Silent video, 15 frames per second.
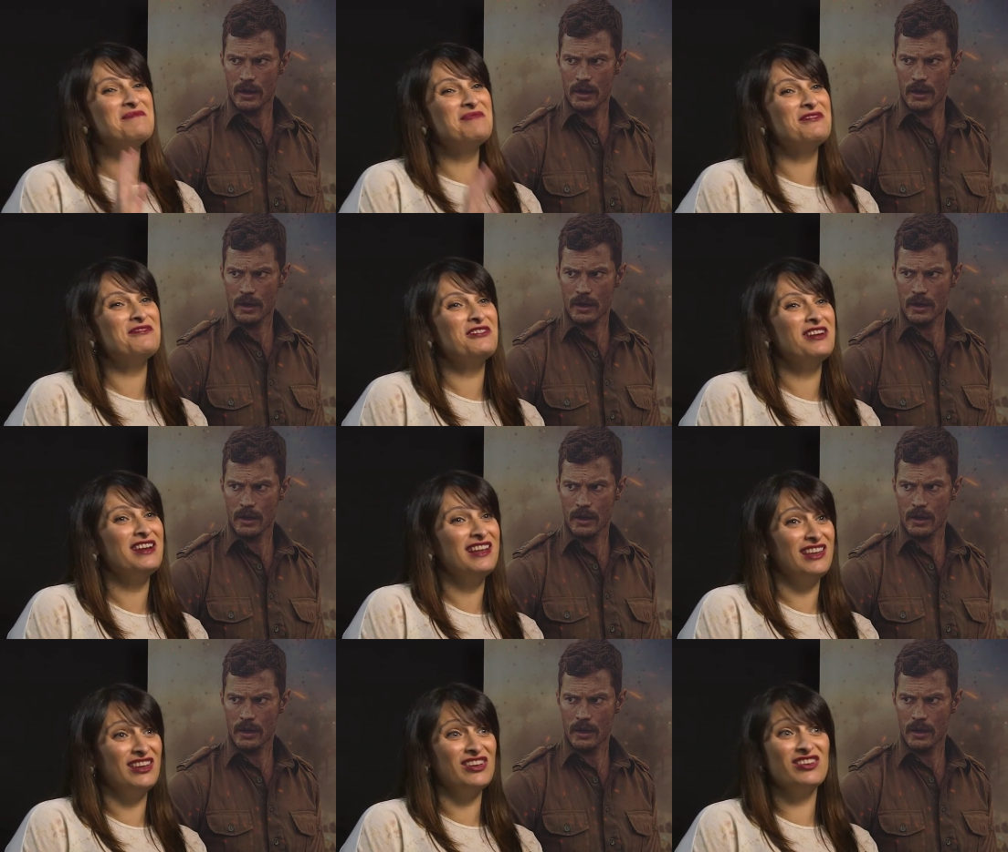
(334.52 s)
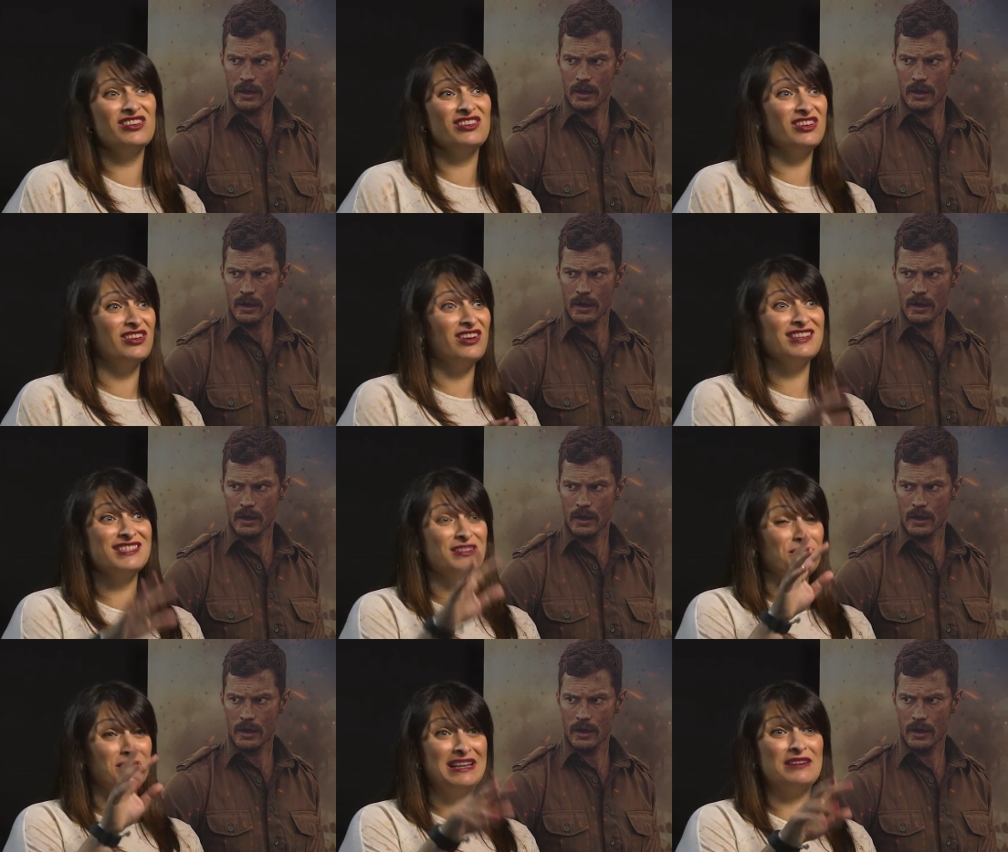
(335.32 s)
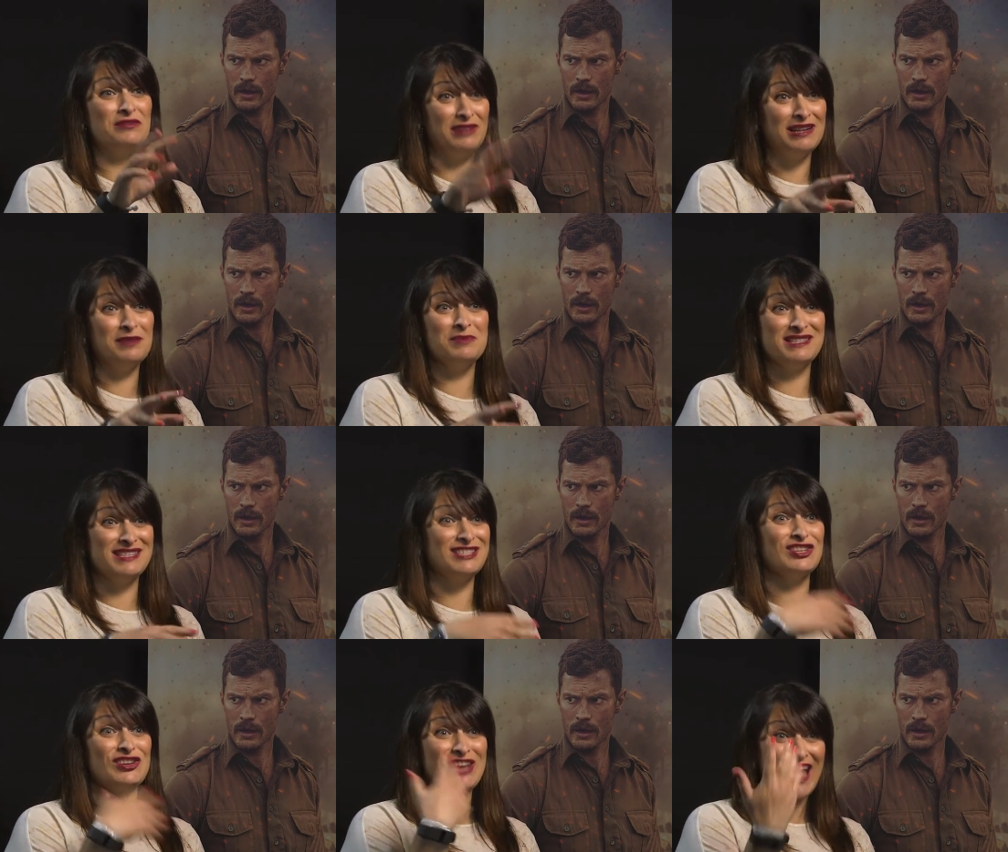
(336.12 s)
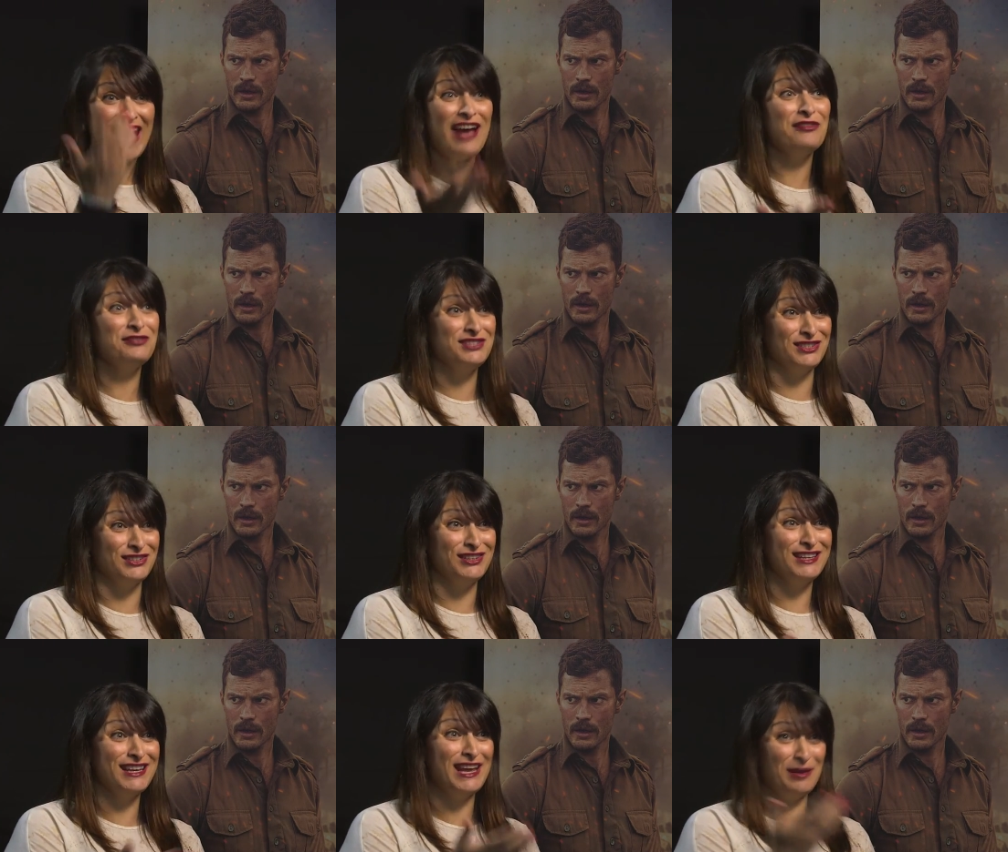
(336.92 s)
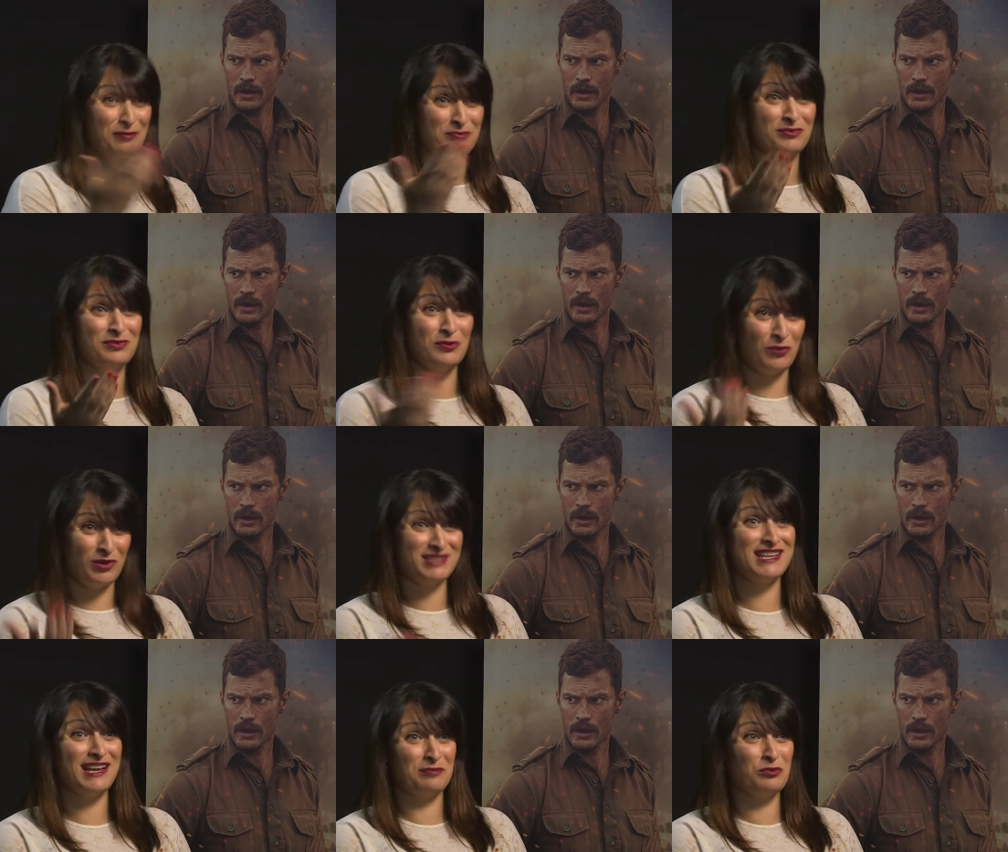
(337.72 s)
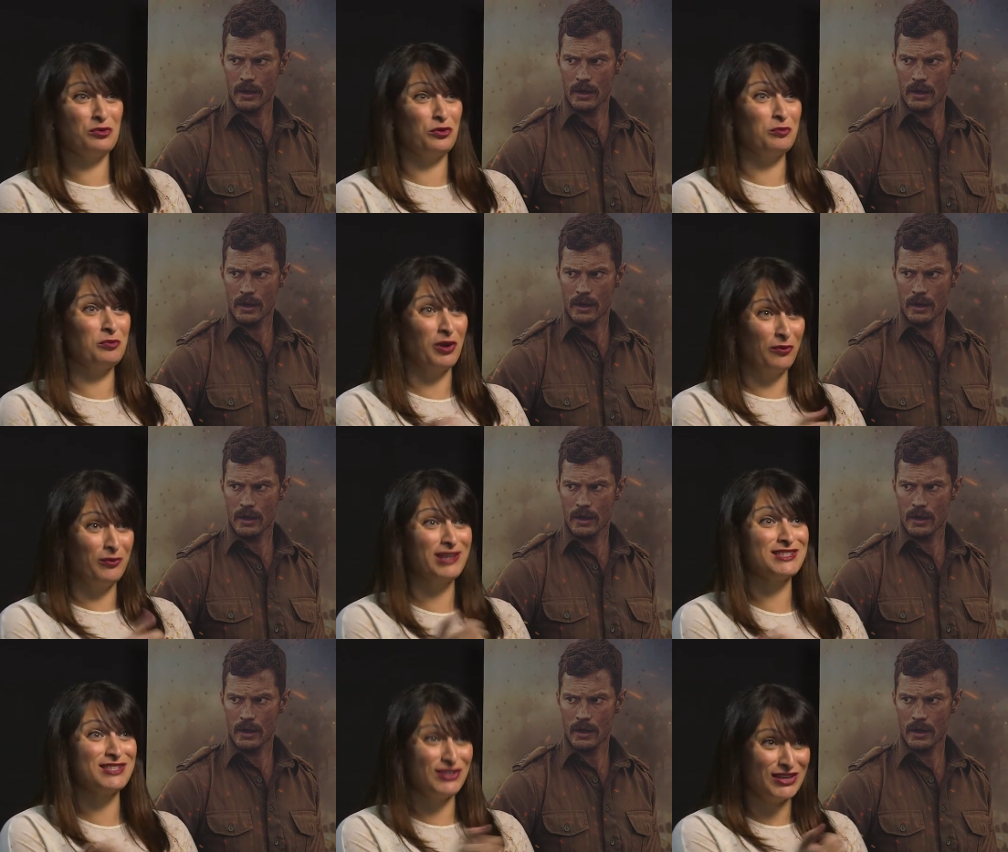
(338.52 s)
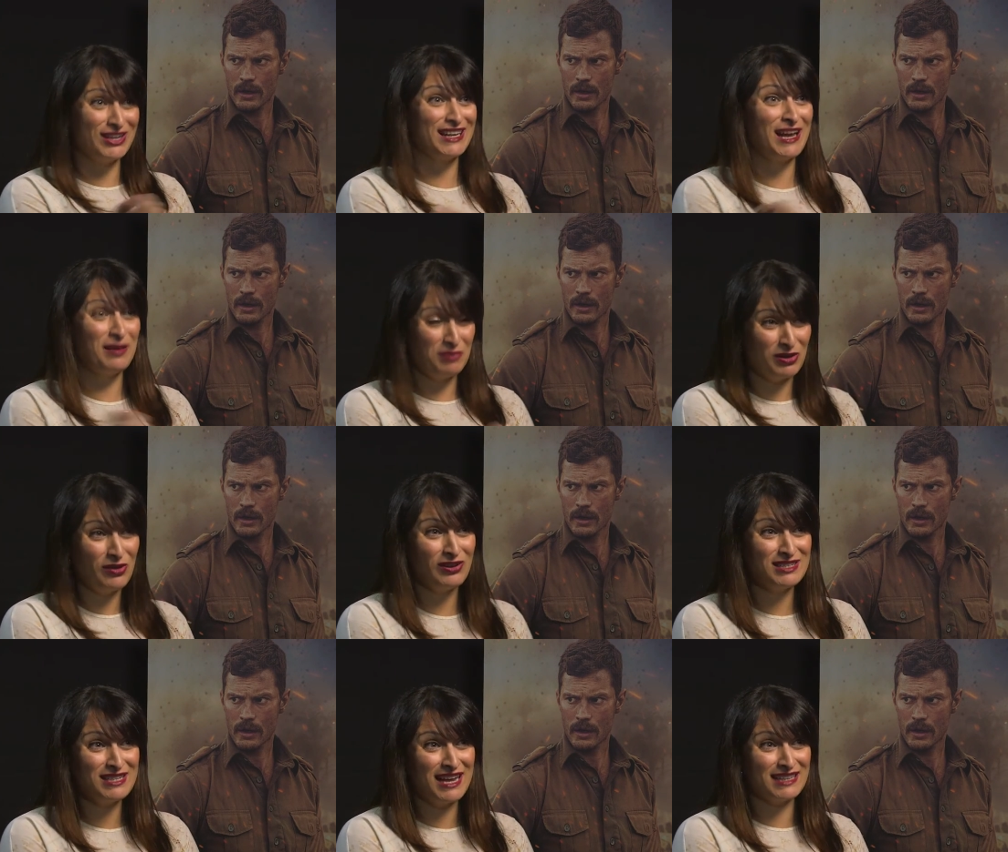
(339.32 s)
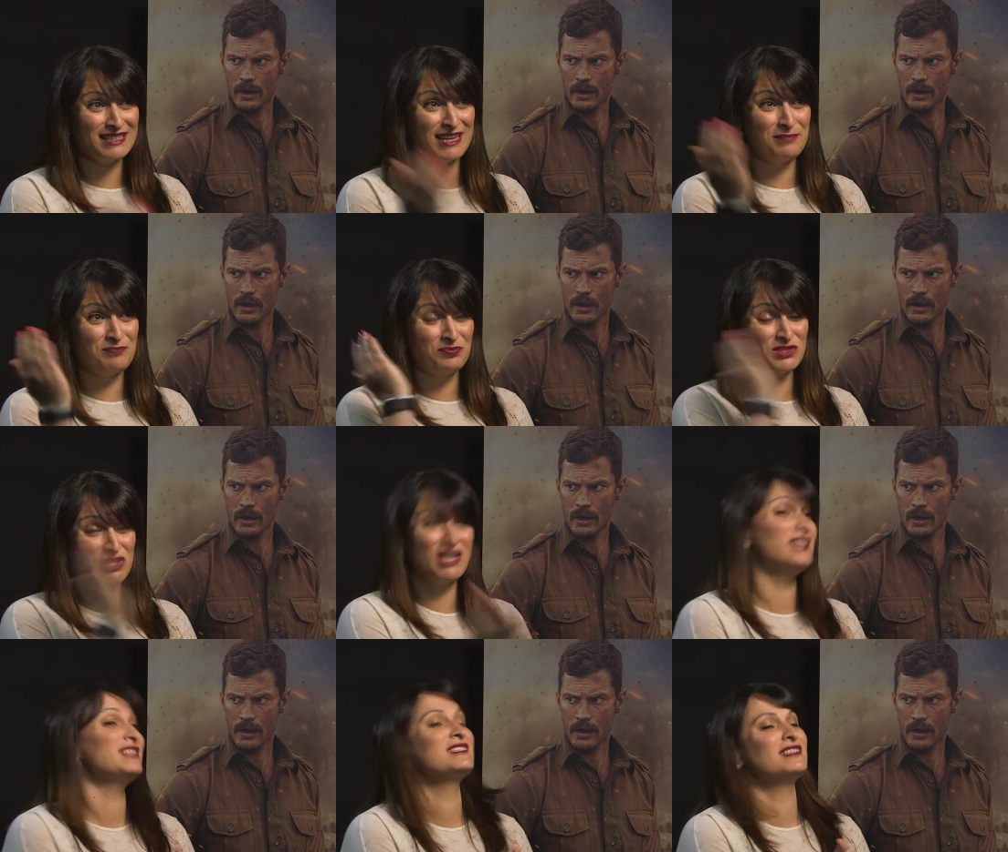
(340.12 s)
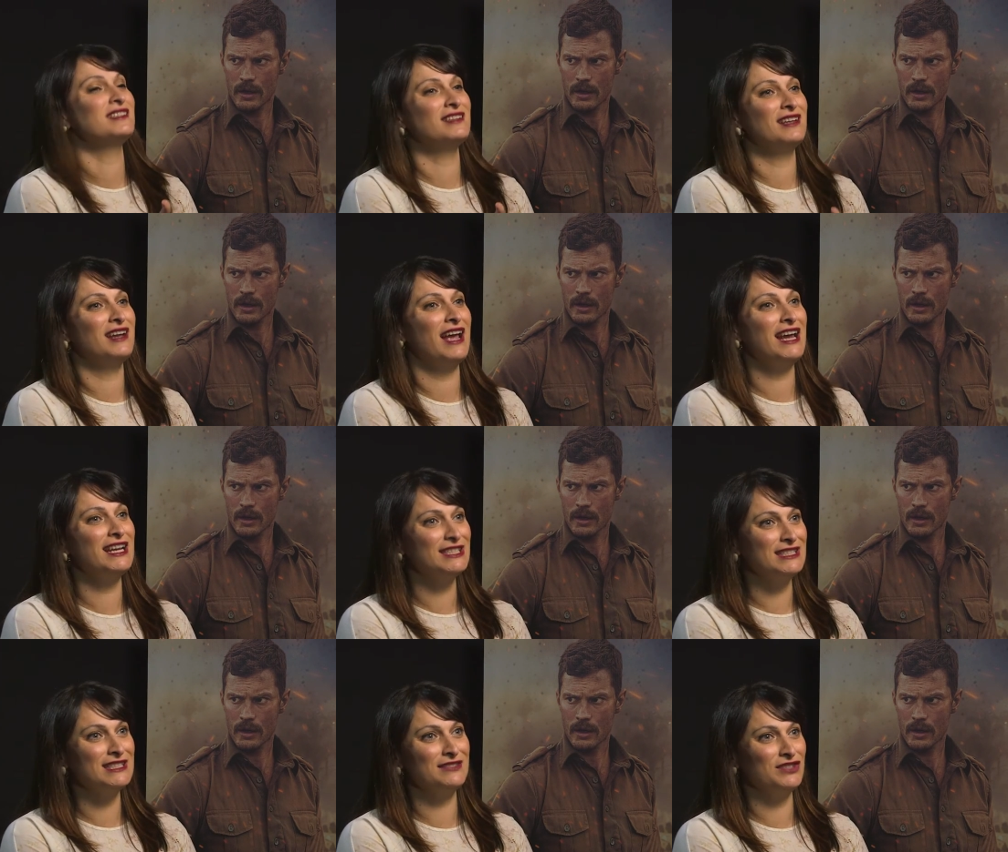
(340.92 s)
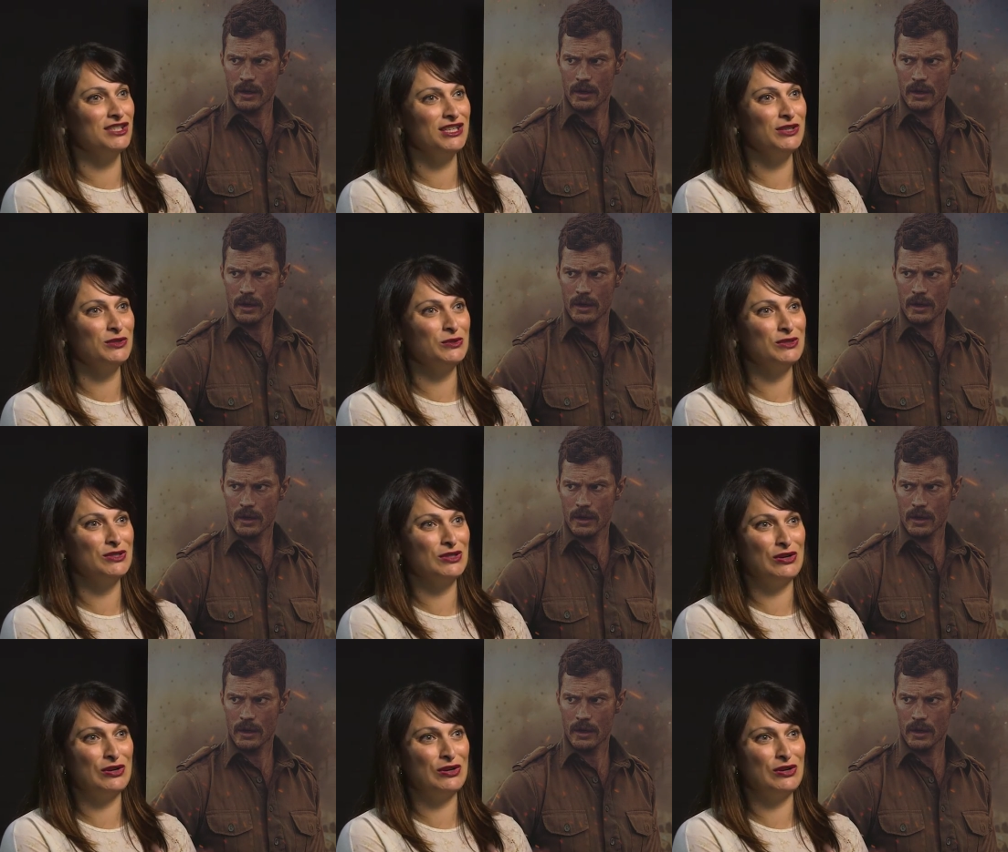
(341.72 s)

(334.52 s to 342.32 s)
Speaker 1: before I let you go, you guys are really, really busy, so you have to keep the WhatsApp group going so you can keep in contact. Um, Jason, Agents of S.H.I.E.L.D.,